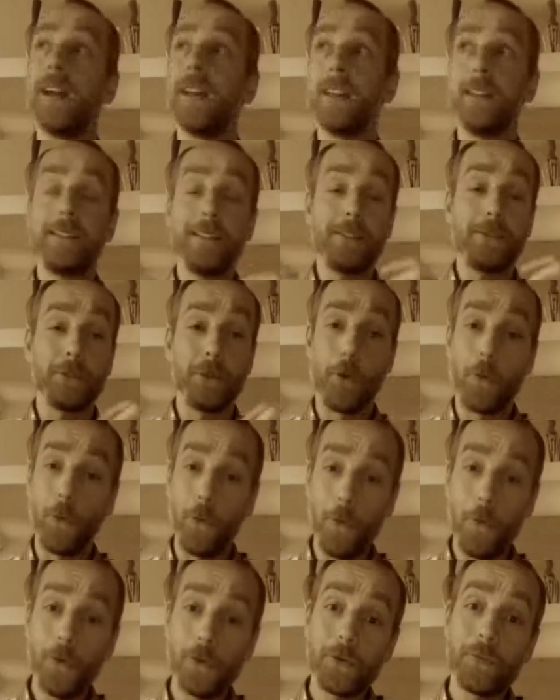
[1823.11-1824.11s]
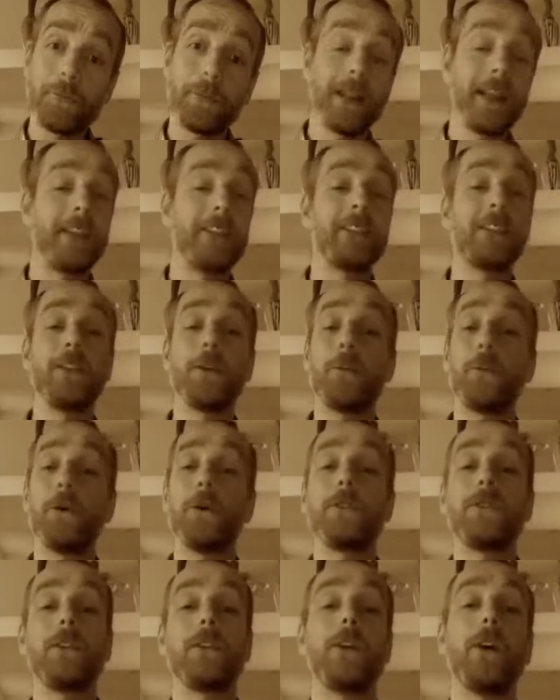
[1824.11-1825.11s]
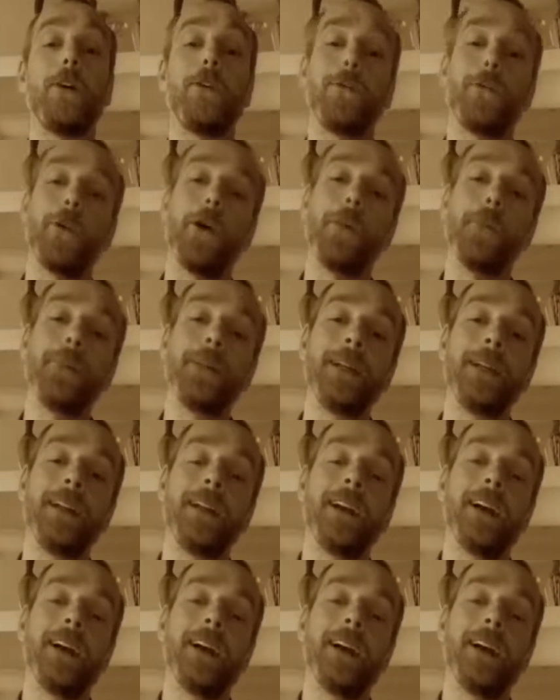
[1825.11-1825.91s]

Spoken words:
This is an awesome place in the world to go from.